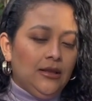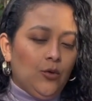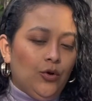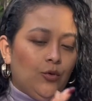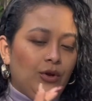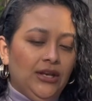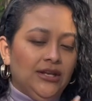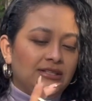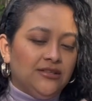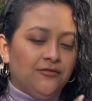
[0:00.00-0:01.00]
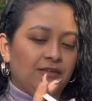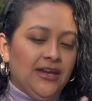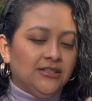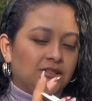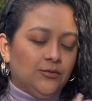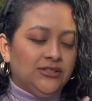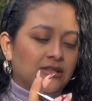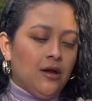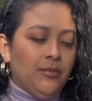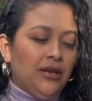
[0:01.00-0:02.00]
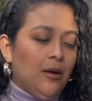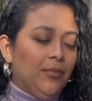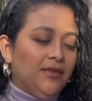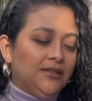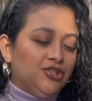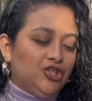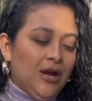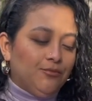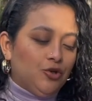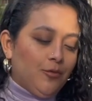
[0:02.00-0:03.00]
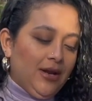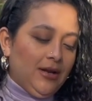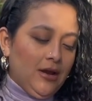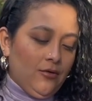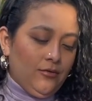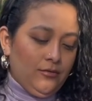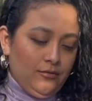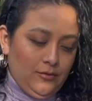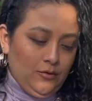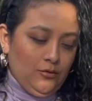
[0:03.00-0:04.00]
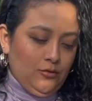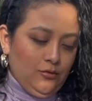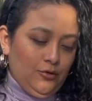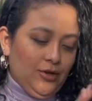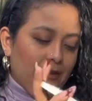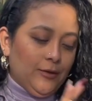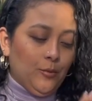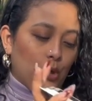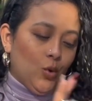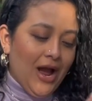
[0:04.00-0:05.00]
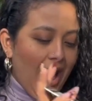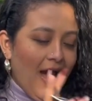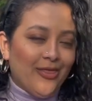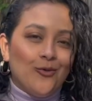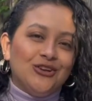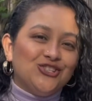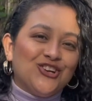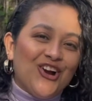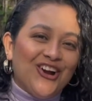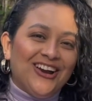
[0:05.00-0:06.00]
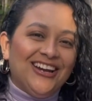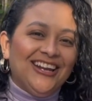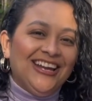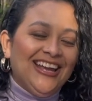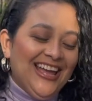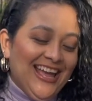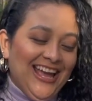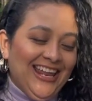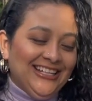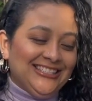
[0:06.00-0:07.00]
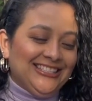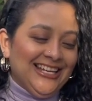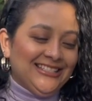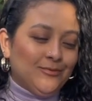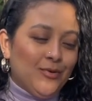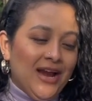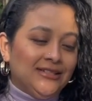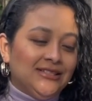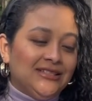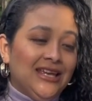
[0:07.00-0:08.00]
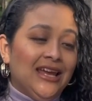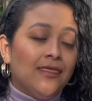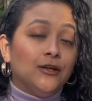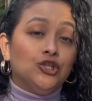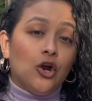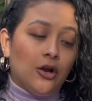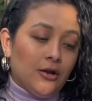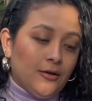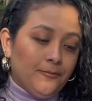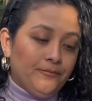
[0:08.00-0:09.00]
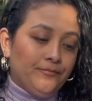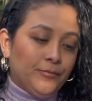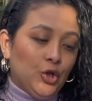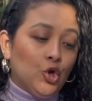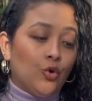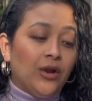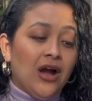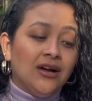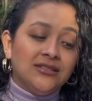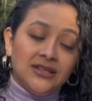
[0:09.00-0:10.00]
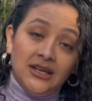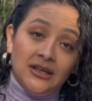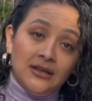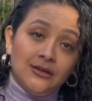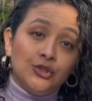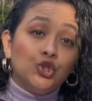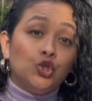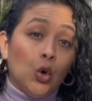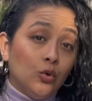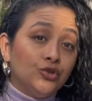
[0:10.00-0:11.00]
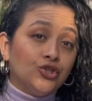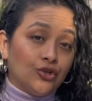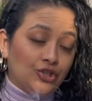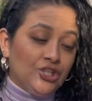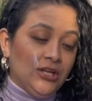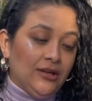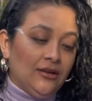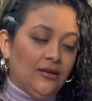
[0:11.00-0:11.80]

Like, what are we needing to face? What's coming up in this chapter right now? Oh, you got the Bruja, the Witch card. And it says, practicing in the dark. Curiosity. Soul searching.